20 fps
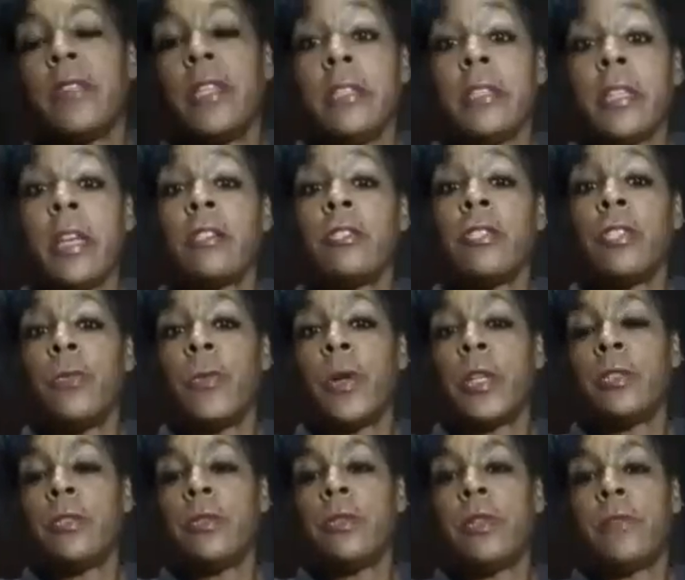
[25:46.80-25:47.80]
These actually
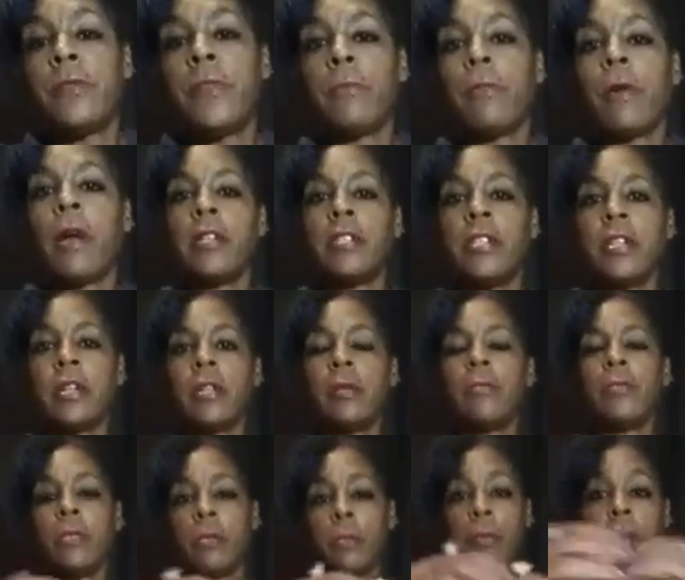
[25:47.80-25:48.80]
went to a different project.
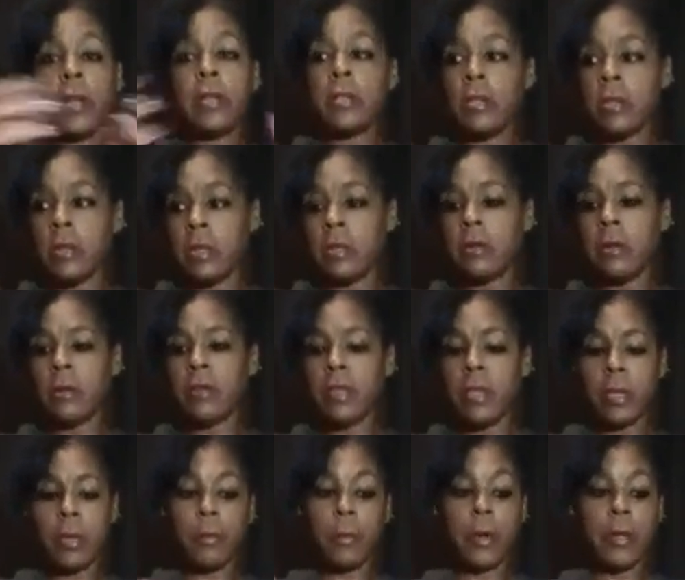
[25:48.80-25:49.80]
It was a bracelet, a
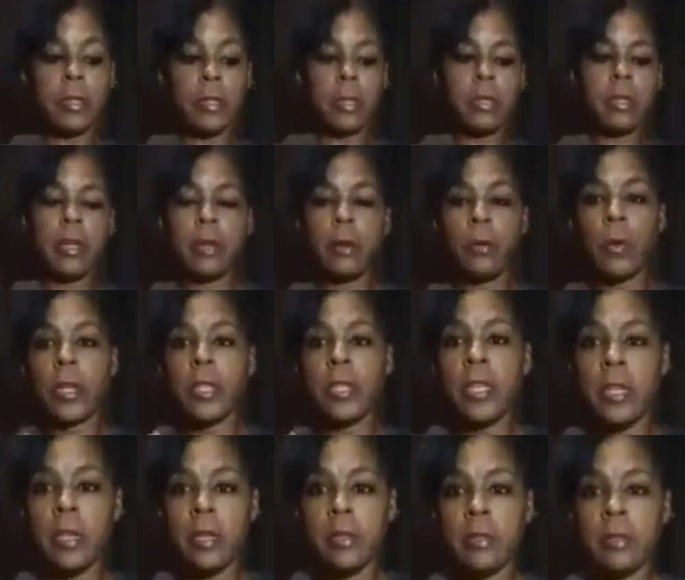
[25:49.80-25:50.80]
thick bracelet like one of
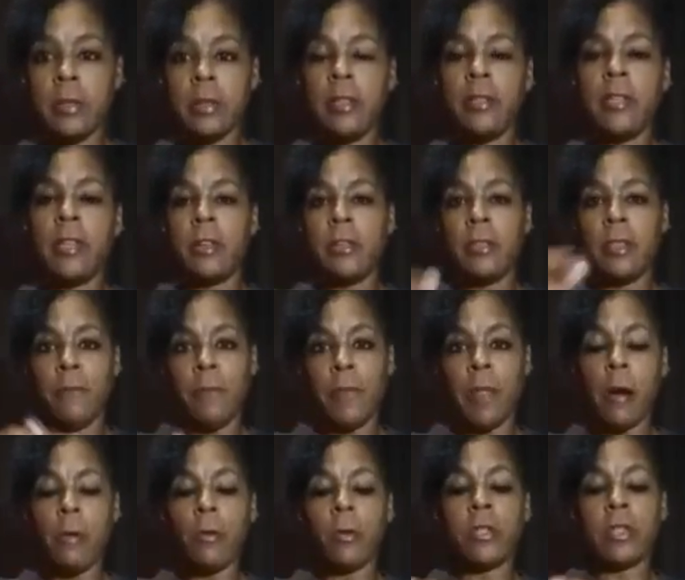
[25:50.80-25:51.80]
these, and then the
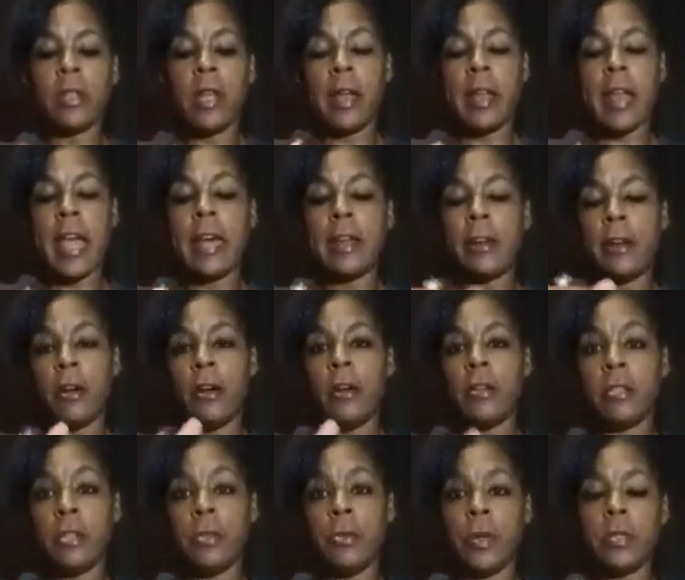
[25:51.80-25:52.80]
flowers got added
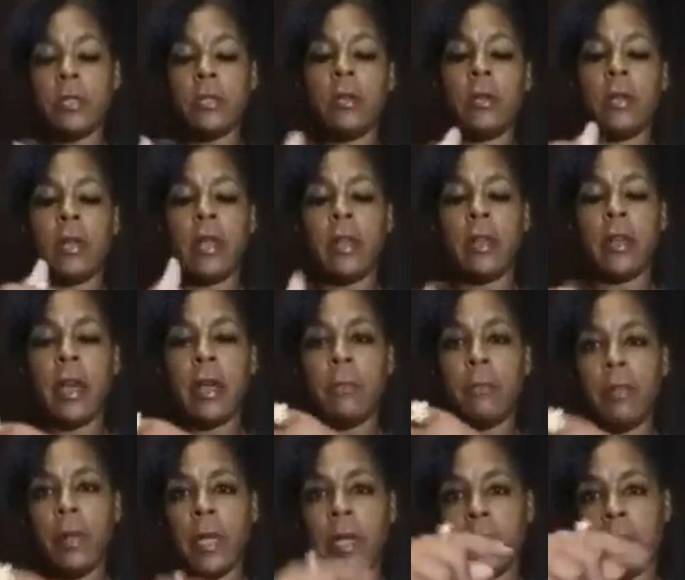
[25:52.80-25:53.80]
onto it. So it
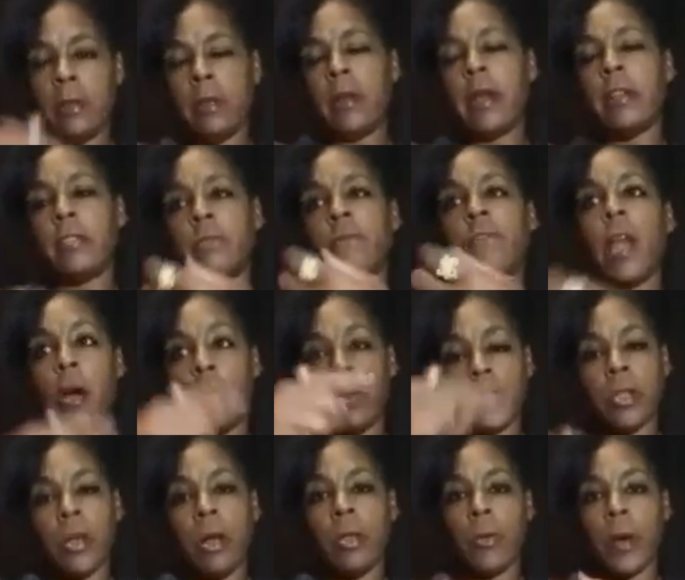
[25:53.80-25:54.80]
has
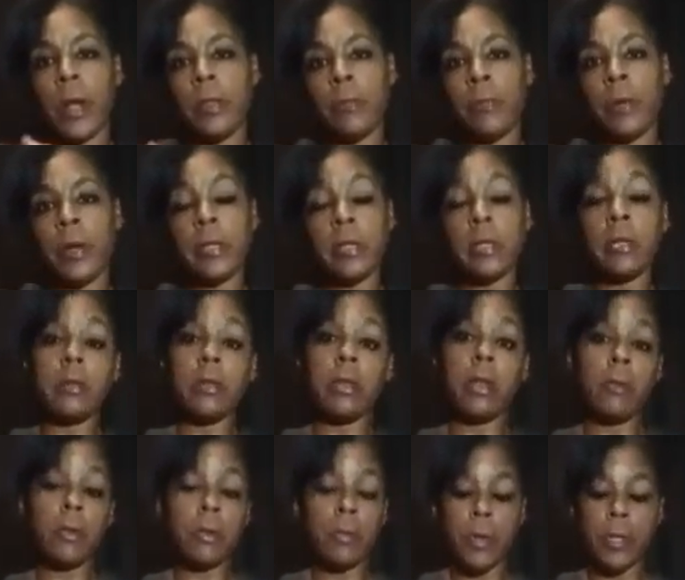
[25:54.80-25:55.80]
flowers all around the bracelet, so
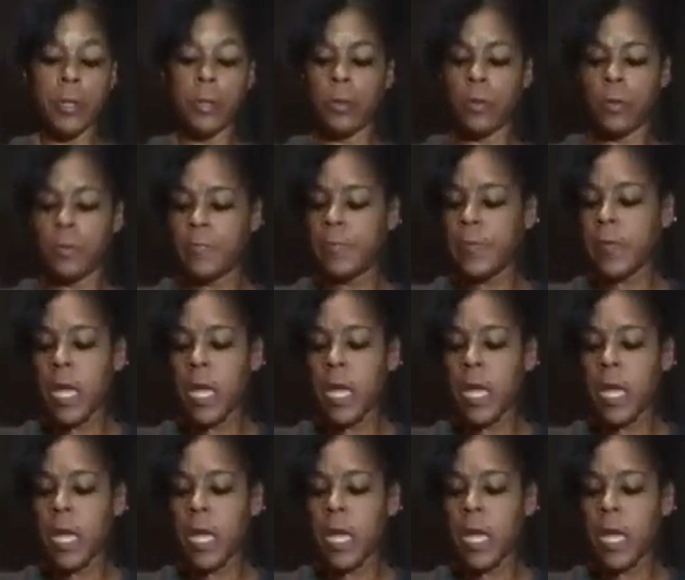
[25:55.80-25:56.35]
that was pretty cool.